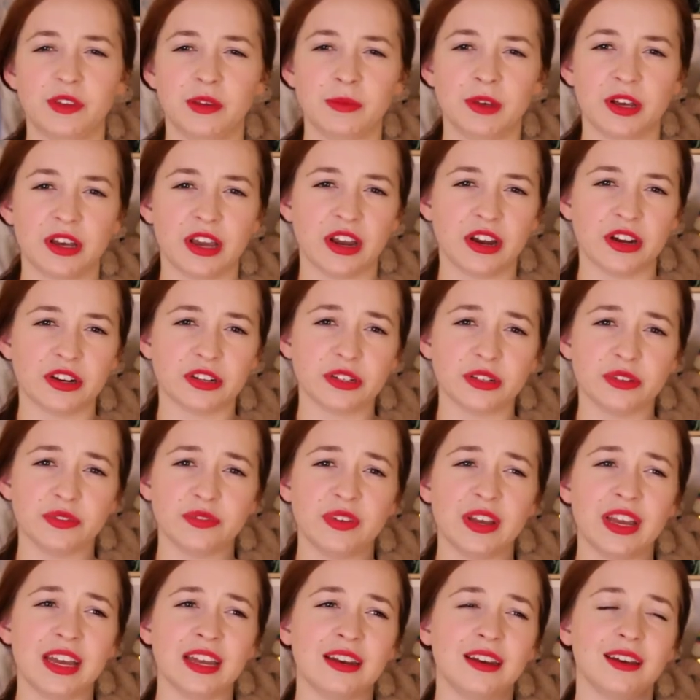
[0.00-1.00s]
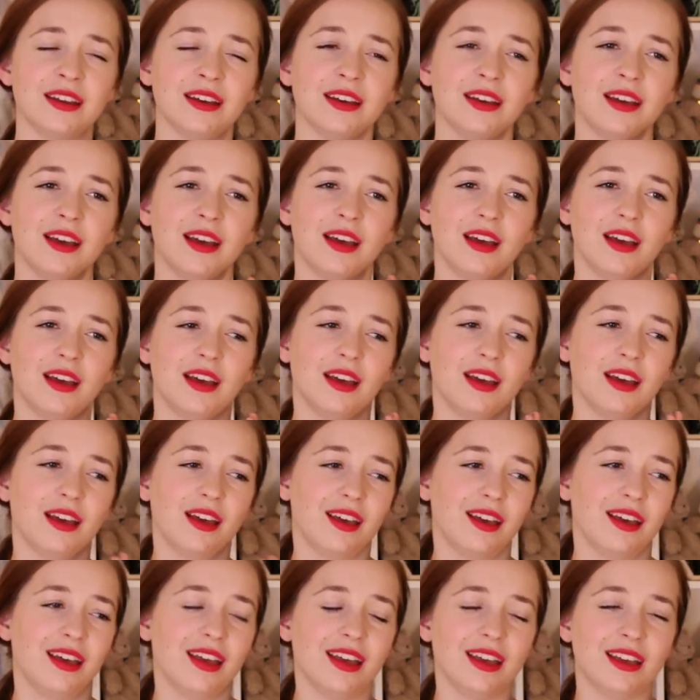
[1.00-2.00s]
female character, Vin,
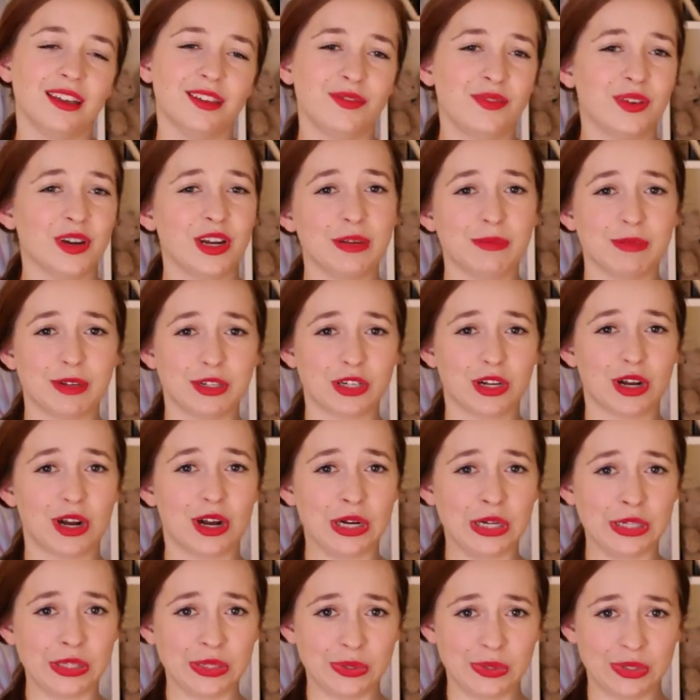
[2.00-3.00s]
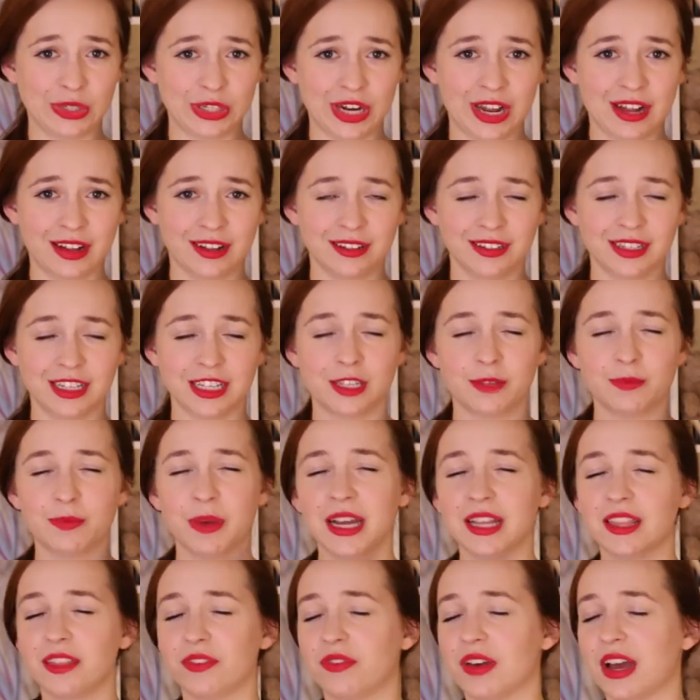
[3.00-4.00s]
is very much a hollow shell,
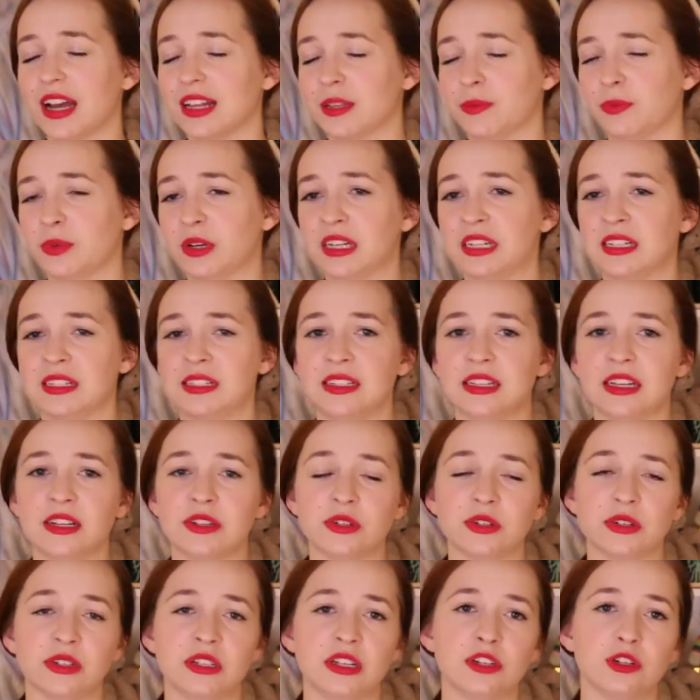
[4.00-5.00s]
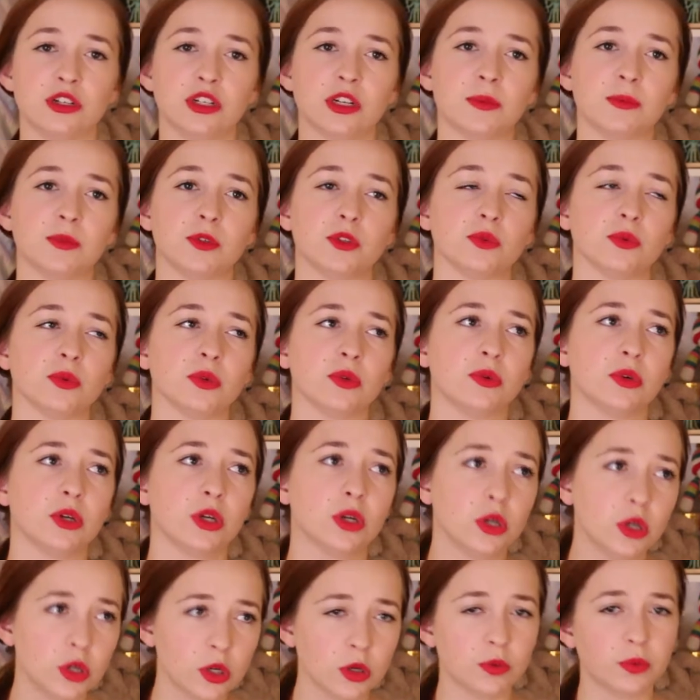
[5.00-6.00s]
despite the fact that Brandon Sanderson jumps through
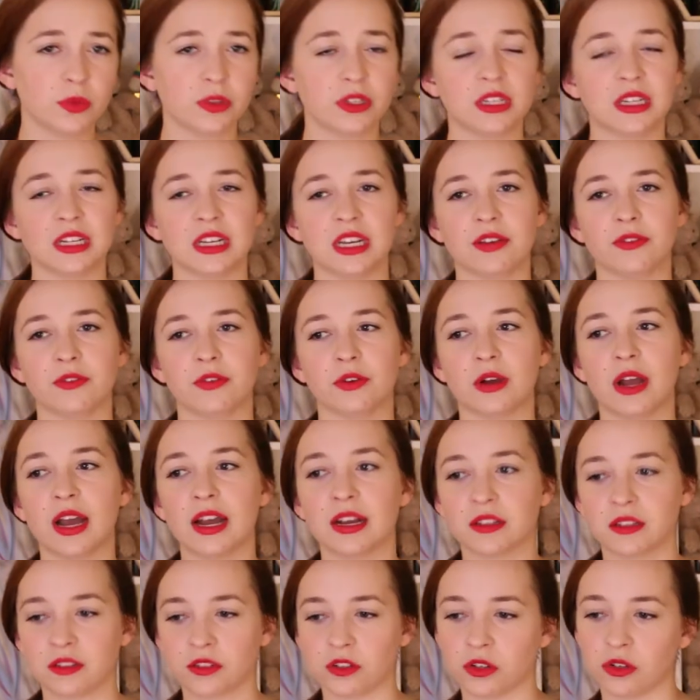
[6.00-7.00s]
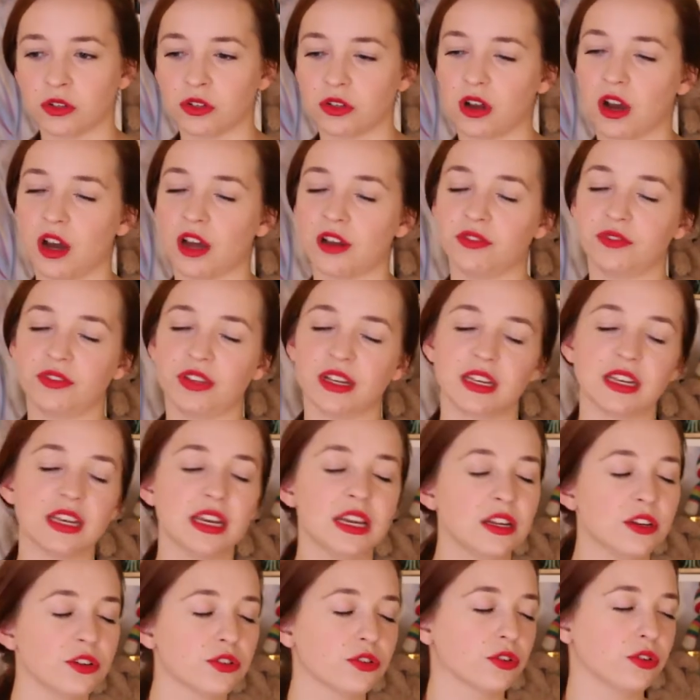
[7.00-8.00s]
hoops to give her external conflict,
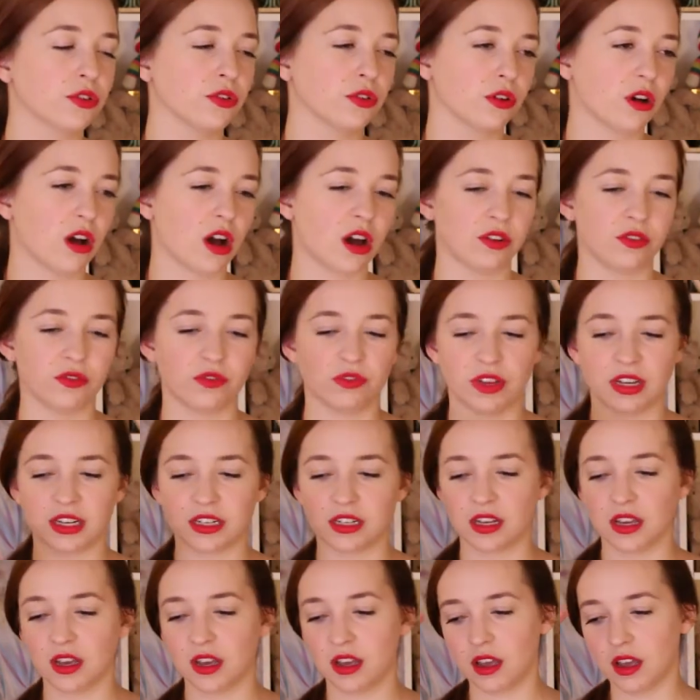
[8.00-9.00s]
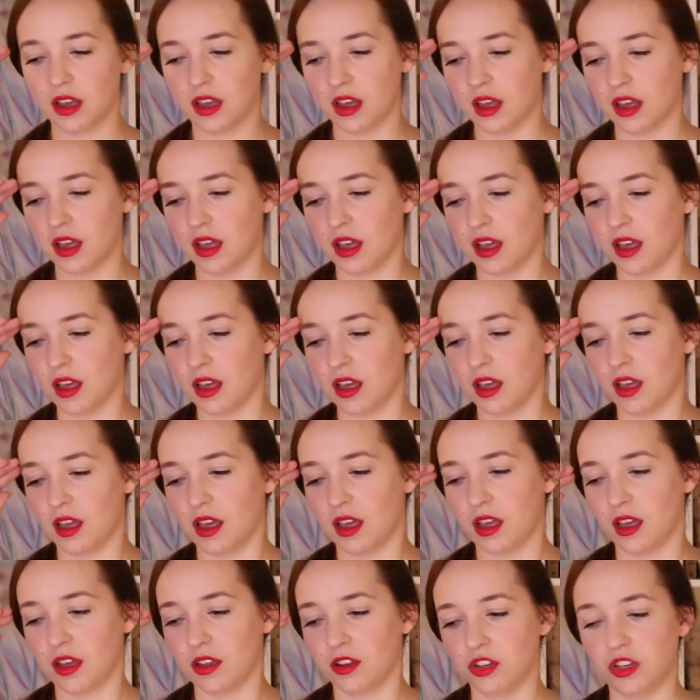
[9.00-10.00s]
internal conflict,
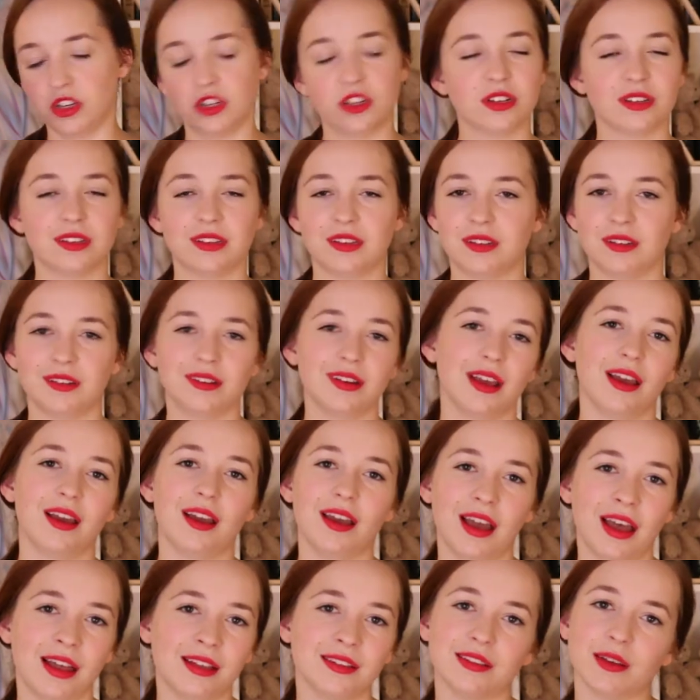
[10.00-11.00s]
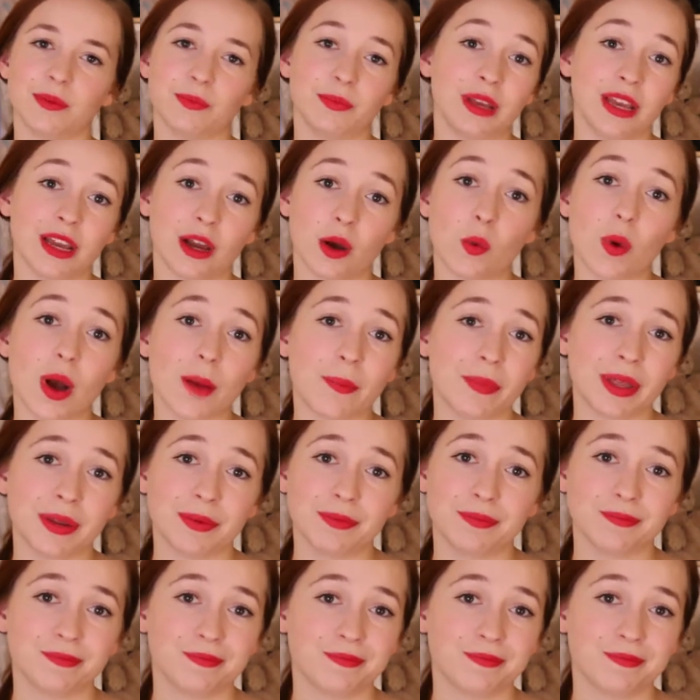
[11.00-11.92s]
she just ends up being a weapon.